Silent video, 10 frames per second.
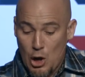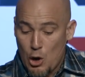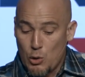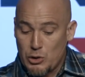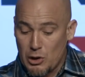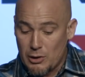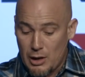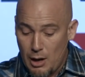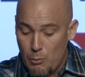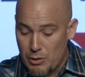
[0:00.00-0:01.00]
who shall
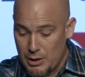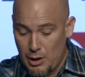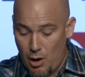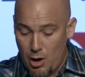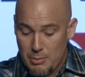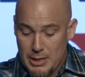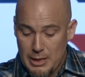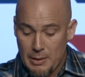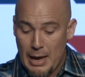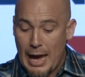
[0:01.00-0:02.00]
come with an army,
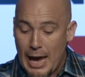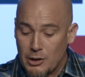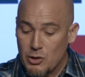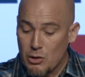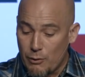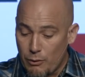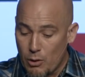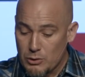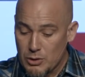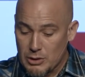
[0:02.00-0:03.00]
enter the
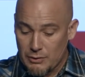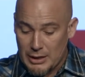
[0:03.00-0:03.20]
fortress of the